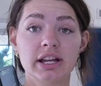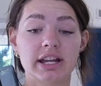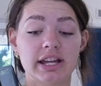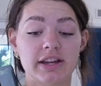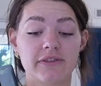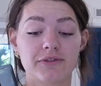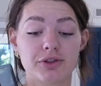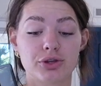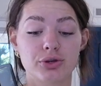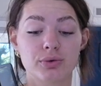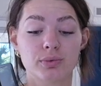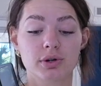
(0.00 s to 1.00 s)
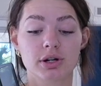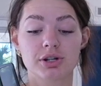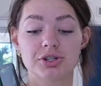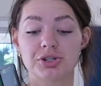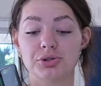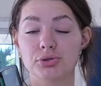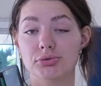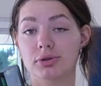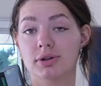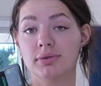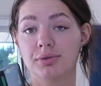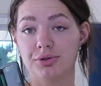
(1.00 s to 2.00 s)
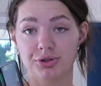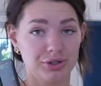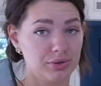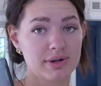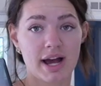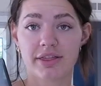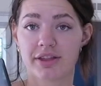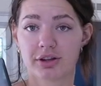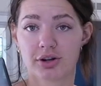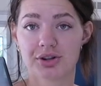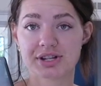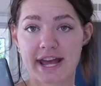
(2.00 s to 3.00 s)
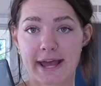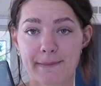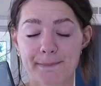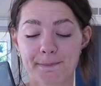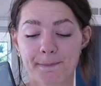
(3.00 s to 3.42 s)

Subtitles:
if you were to do nothing all day.